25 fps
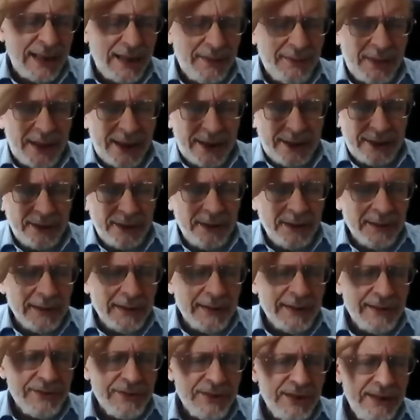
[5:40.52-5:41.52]
and then
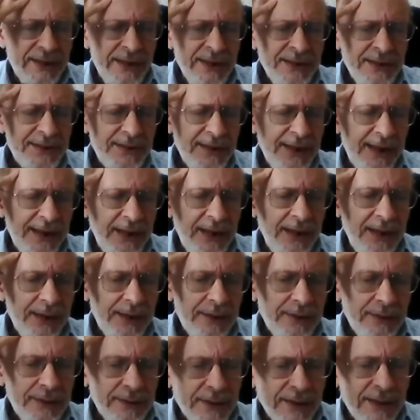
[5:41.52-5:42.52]

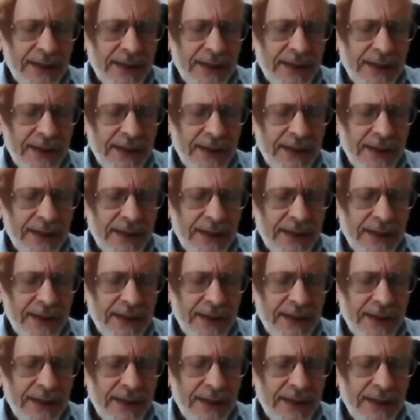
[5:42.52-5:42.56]
de'issei,